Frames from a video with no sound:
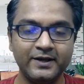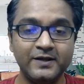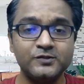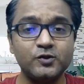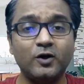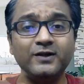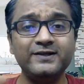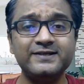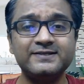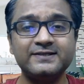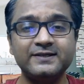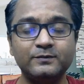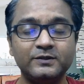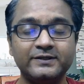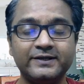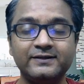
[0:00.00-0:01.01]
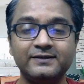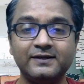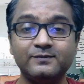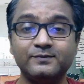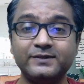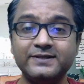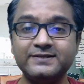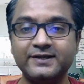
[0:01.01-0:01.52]
So all these 10
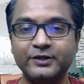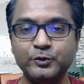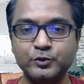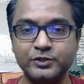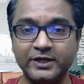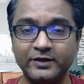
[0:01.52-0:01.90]
companies are huge.